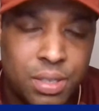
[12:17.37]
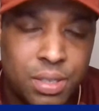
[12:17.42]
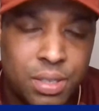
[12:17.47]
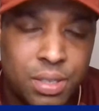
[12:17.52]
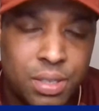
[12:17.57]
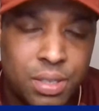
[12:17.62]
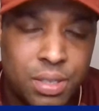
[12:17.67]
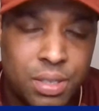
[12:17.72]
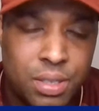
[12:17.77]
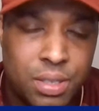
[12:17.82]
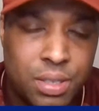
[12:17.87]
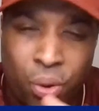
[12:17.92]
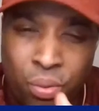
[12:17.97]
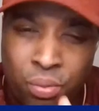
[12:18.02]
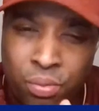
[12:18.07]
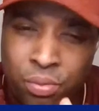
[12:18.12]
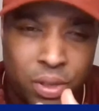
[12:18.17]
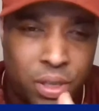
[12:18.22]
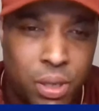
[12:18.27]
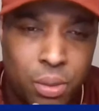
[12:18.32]
I don't think it
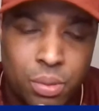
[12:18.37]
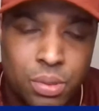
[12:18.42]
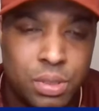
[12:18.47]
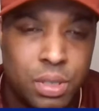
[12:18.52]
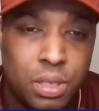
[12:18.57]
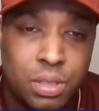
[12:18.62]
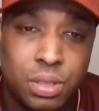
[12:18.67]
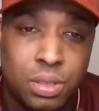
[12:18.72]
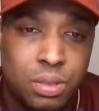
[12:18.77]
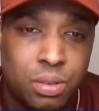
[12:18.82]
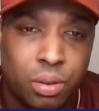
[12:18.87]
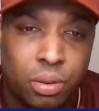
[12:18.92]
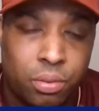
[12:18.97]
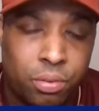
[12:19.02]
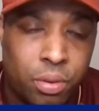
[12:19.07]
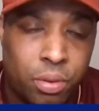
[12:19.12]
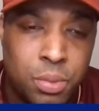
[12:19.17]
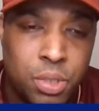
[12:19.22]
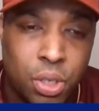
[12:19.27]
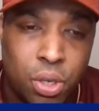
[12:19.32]
was necessary for him to
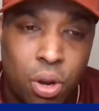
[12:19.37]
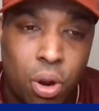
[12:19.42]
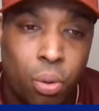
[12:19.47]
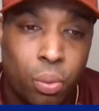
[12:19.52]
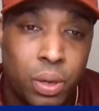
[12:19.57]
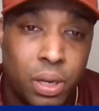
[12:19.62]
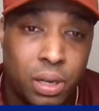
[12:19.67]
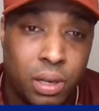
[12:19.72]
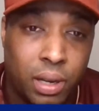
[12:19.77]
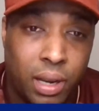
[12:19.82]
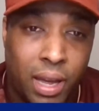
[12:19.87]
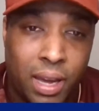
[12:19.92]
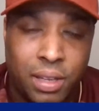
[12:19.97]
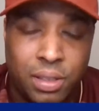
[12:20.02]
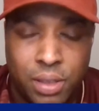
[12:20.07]
go in like that